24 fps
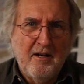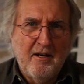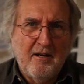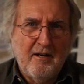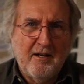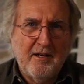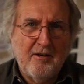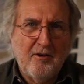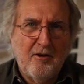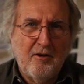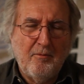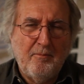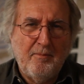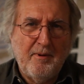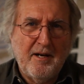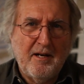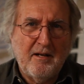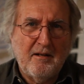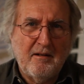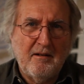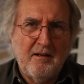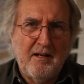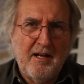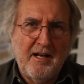I go
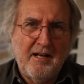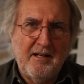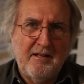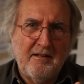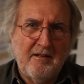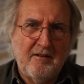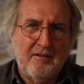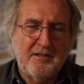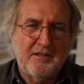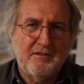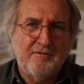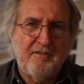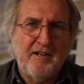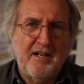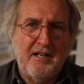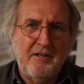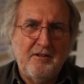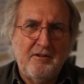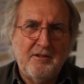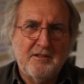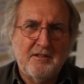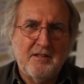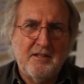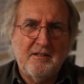about laying those
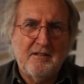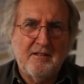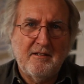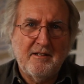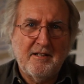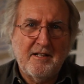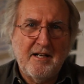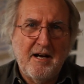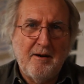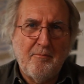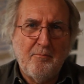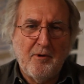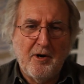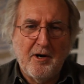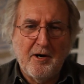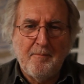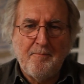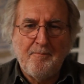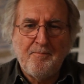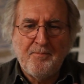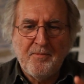values into the camera.